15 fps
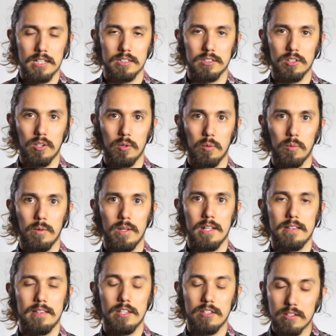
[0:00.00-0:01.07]
So
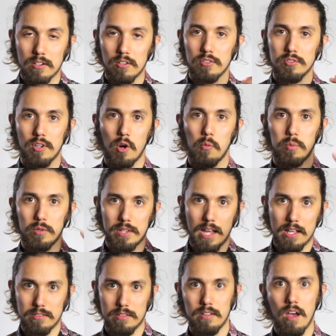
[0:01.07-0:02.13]
this can also help with
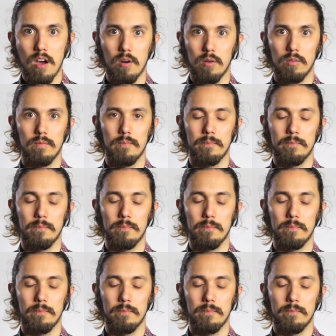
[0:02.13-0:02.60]
SEO.